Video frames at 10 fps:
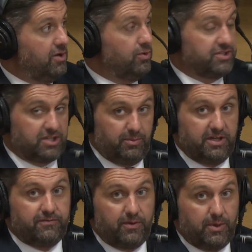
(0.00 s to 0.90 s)
with
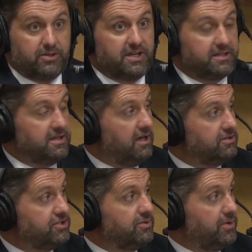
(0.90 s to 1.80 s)
somebody from our
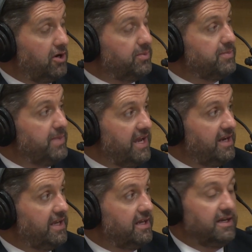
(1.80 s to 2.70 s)
technology department
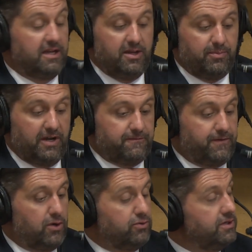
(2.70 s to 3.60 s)
manning it by
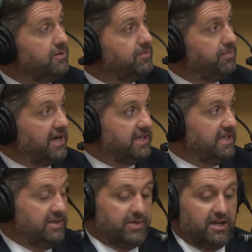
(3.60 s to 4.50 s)
phone, by
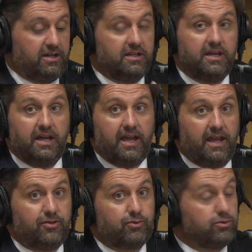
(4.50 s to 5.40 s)
email,
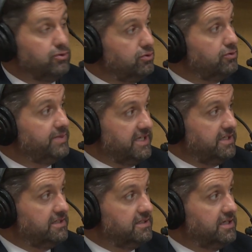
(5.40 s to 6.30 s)
and through Google Meet,